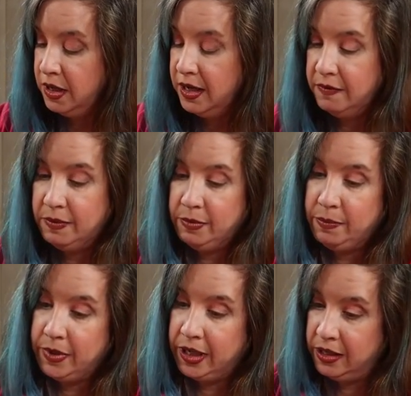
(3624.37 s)
and I haven't
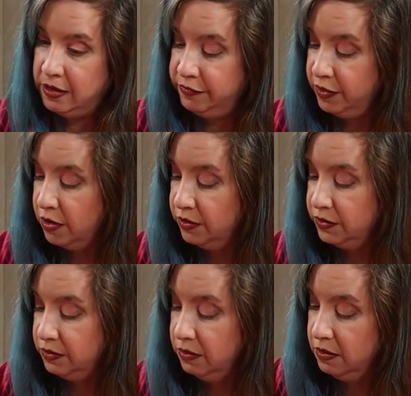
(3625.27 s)
been buying enough
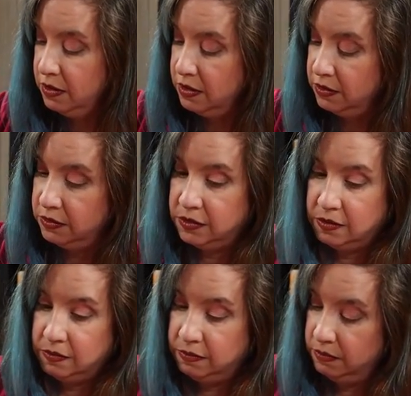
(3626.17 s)
cards. Eh, so